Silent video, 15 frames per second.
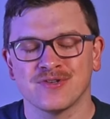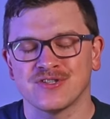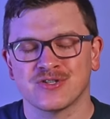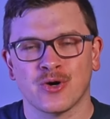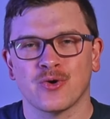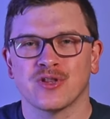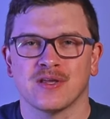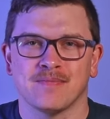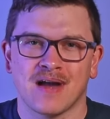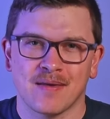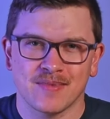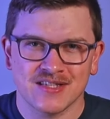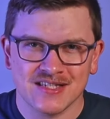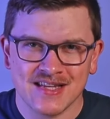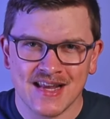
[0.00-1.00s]
was totally my
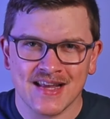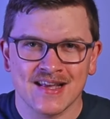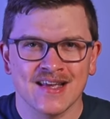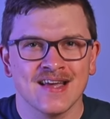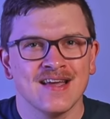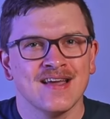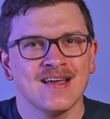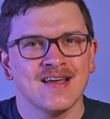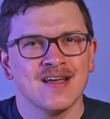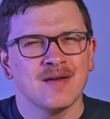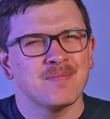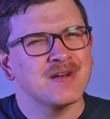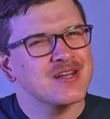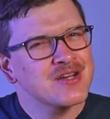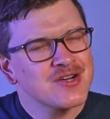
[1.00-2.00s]
mistake,
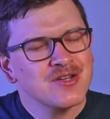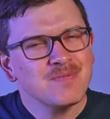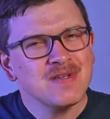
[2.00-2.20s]
but it could